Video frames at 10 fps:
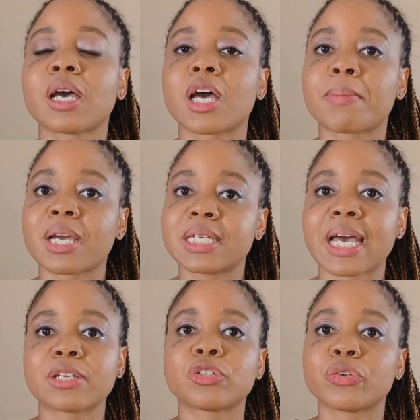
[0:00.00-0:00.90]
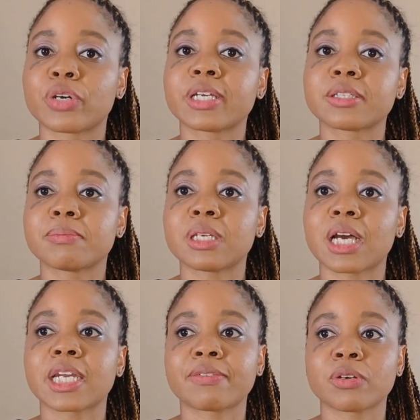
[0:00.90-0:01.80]
and my dad to raise me,
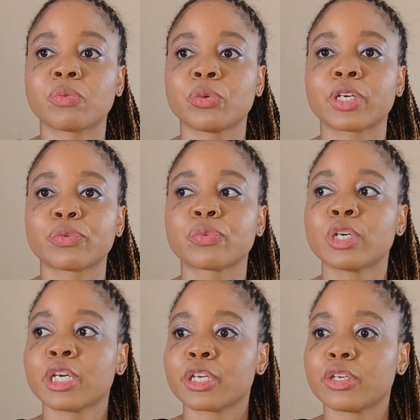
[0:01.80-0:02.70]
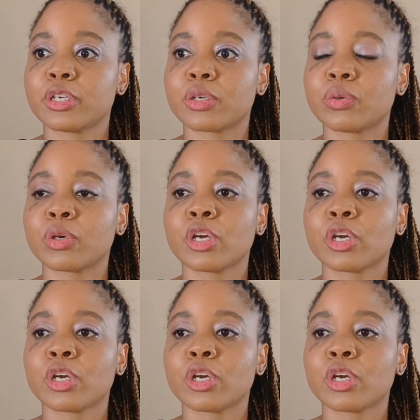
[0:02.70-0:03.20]
I never would have, you know,